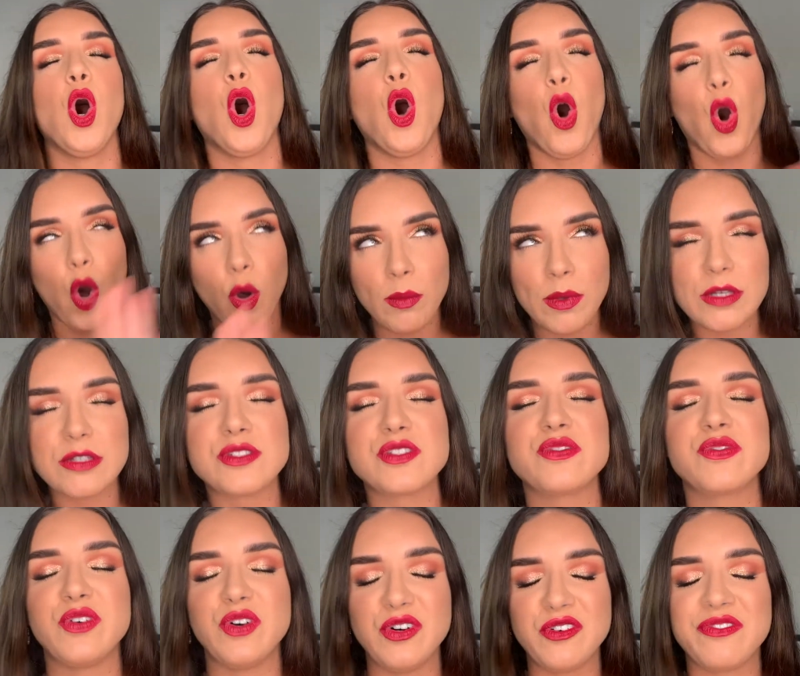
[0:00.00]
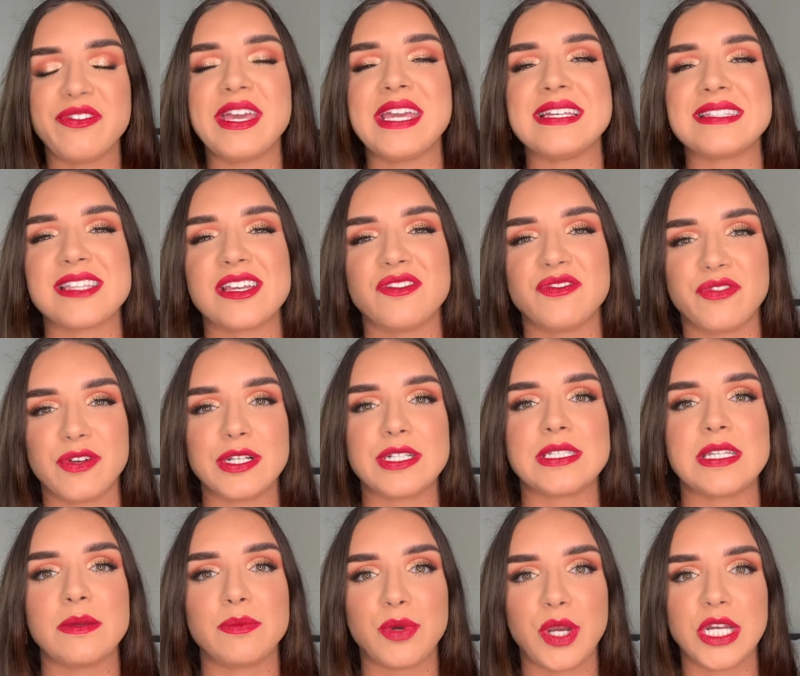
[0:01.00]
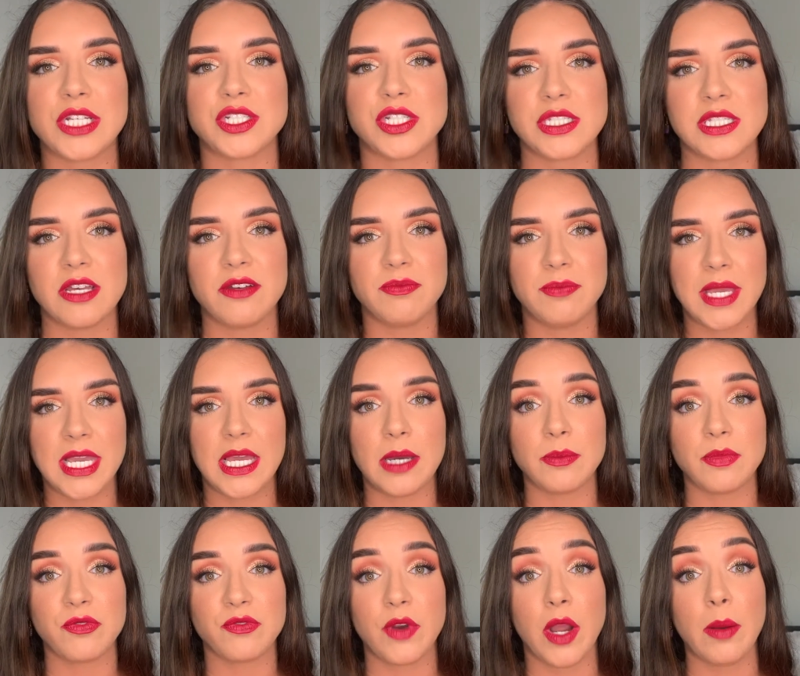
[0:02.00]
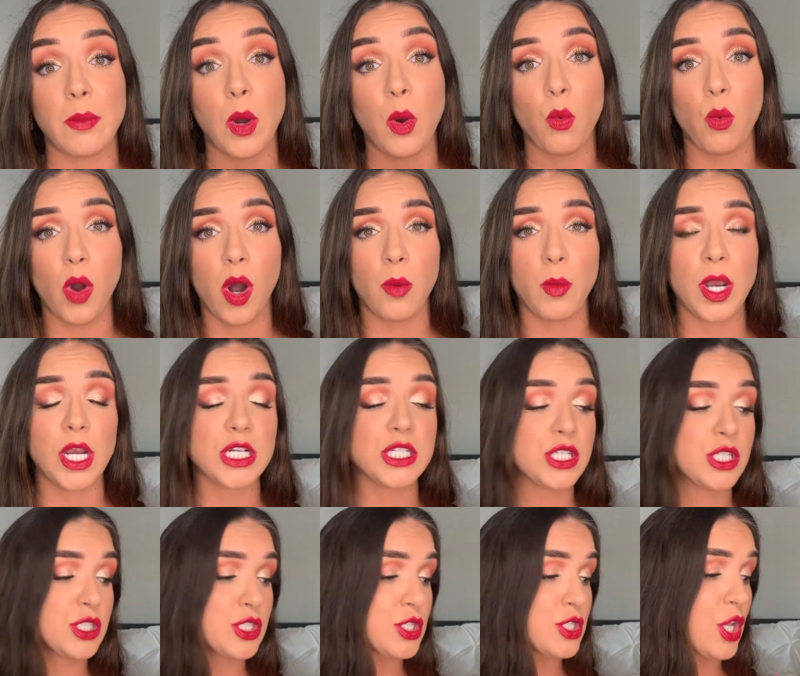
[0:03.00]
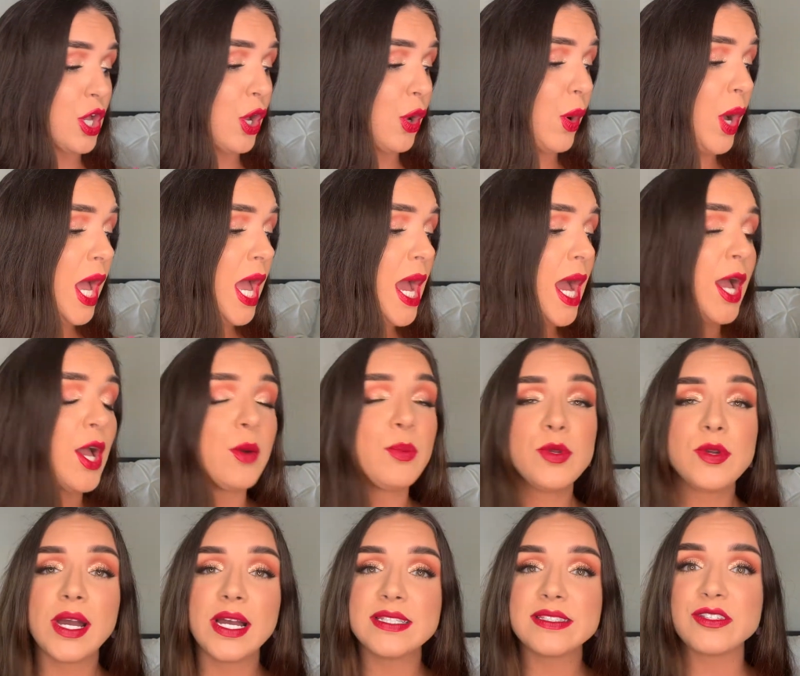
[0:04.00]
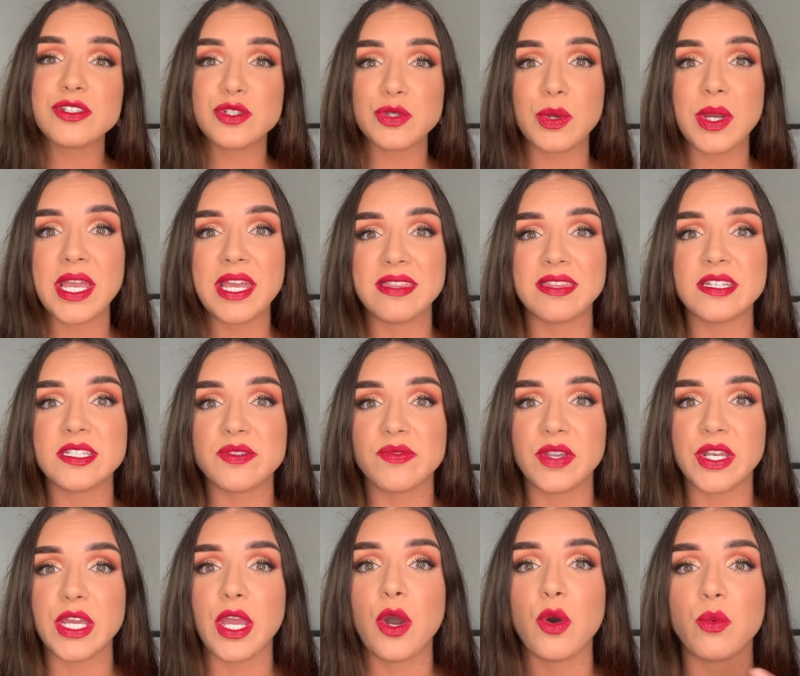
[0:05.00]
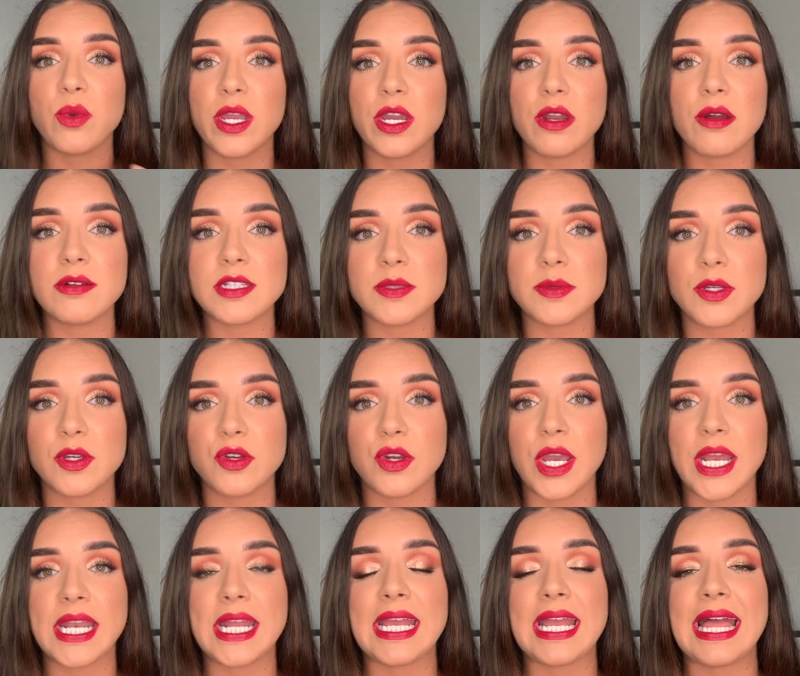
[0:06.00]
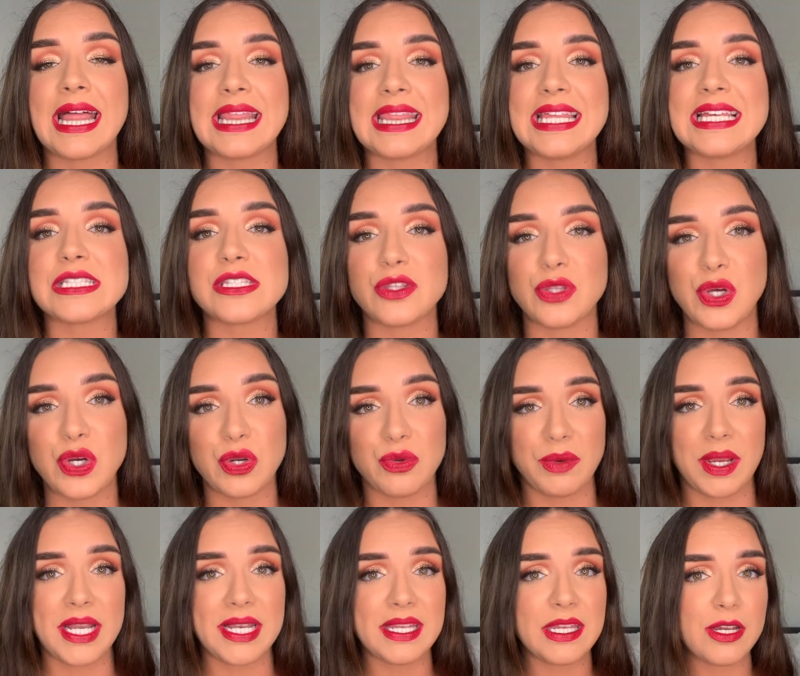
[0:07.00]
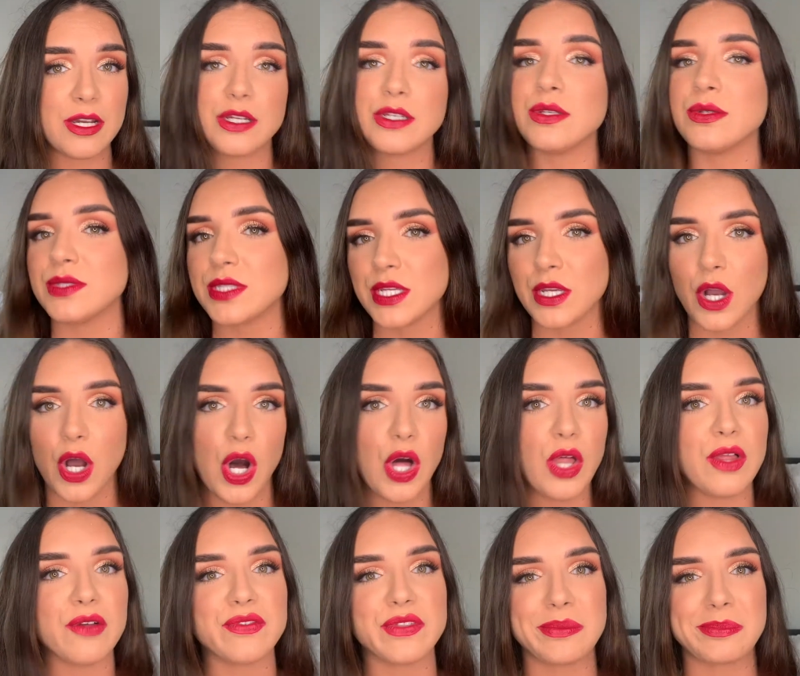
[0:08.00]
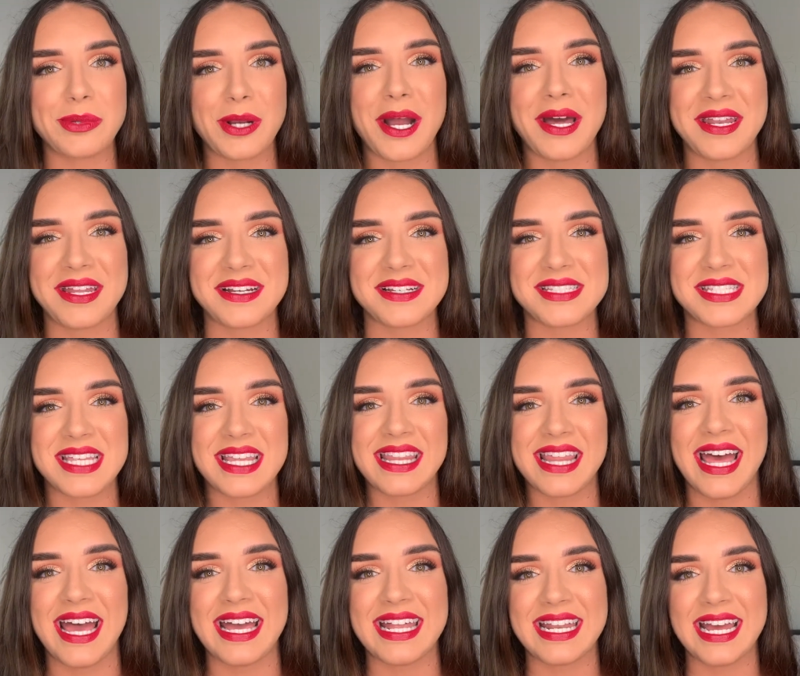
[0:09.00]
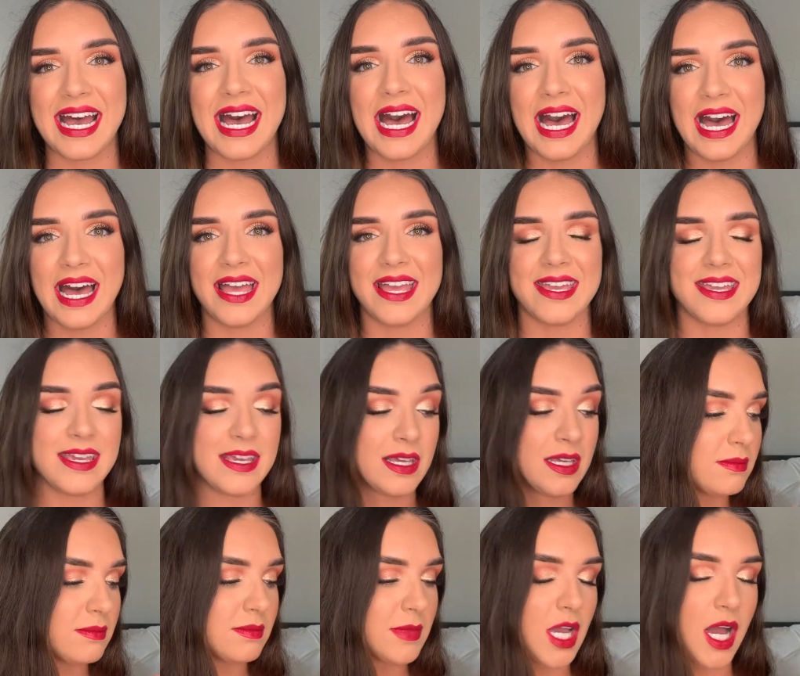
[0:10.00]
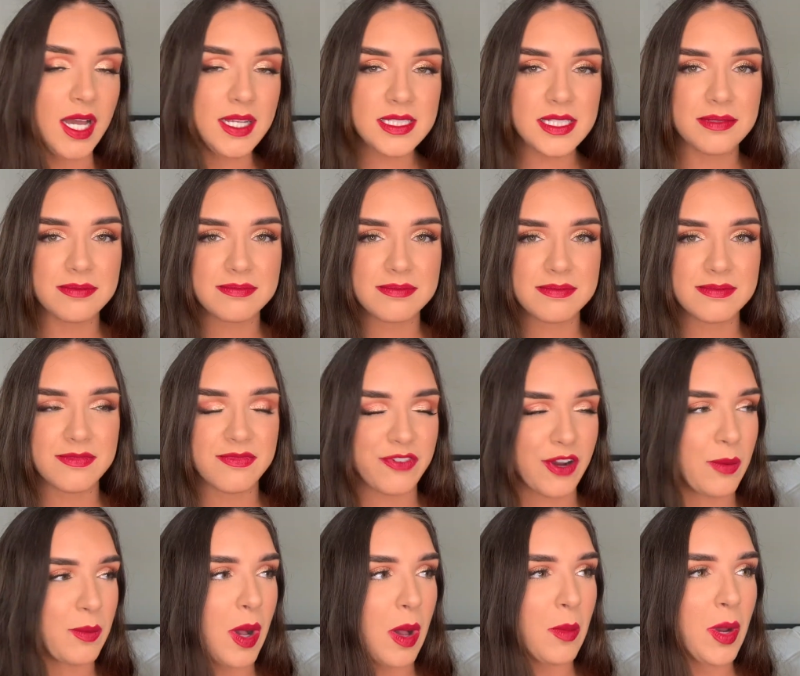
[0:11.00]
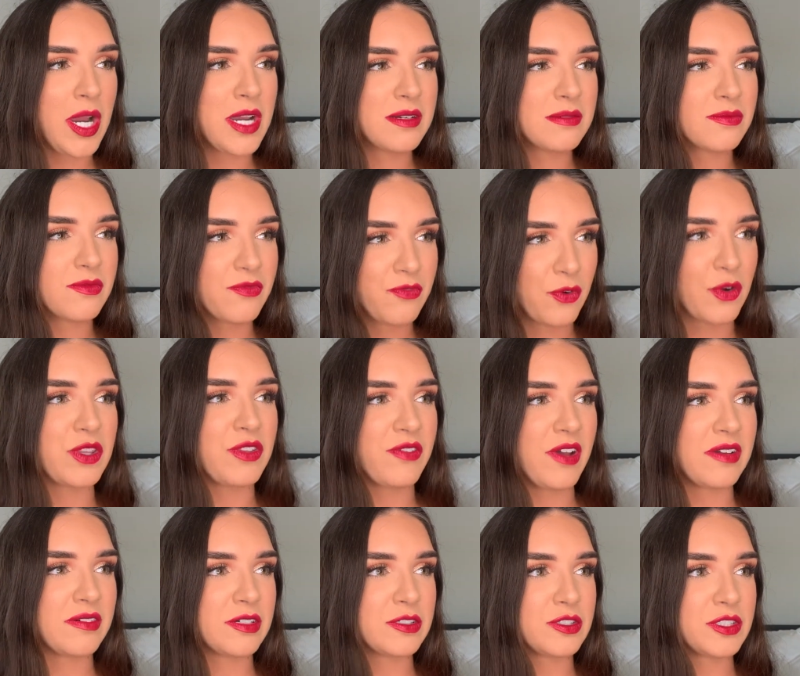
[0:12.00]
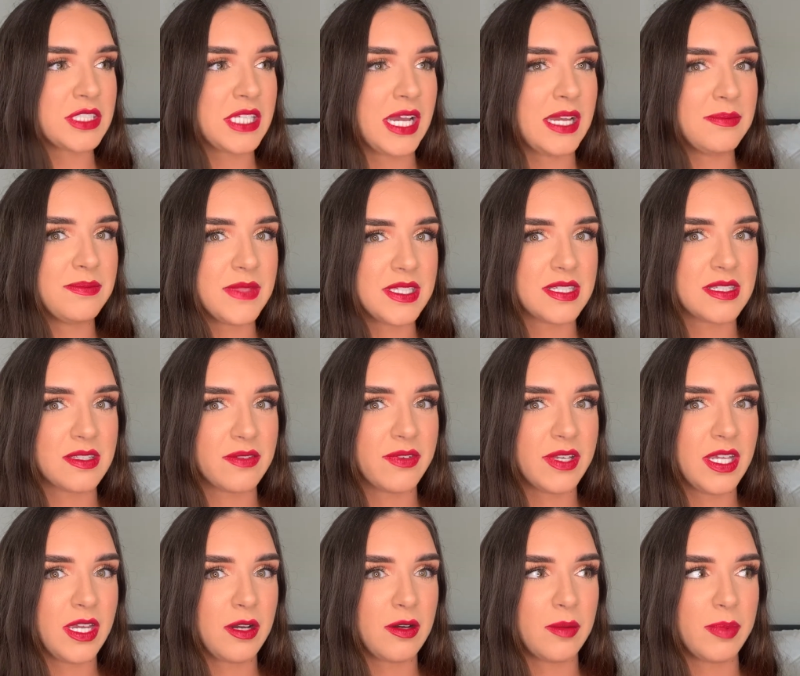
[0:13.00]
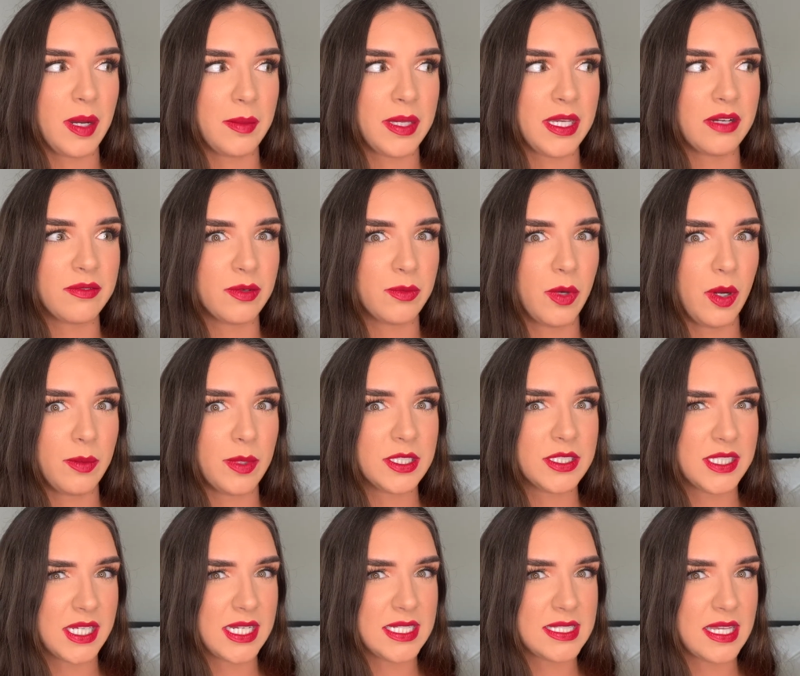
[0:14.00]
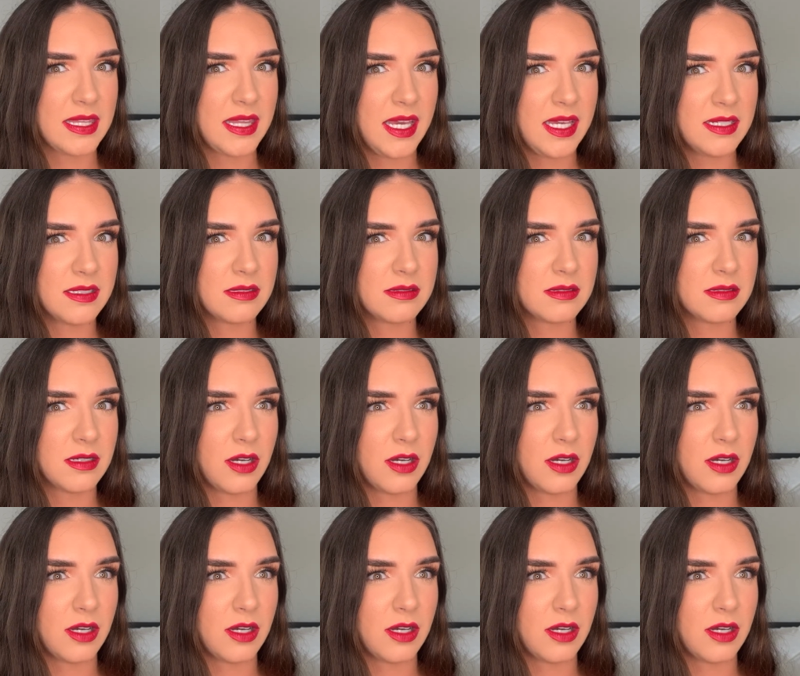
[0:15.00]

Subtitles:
almost full face of first impressions of makeup from Walmart. So I hope you guys enjoy this video. We are going to be creating this look right here using all of the products that I got from Walmart for the 500th time. This is a video about makeup from Walmart. Did I say that?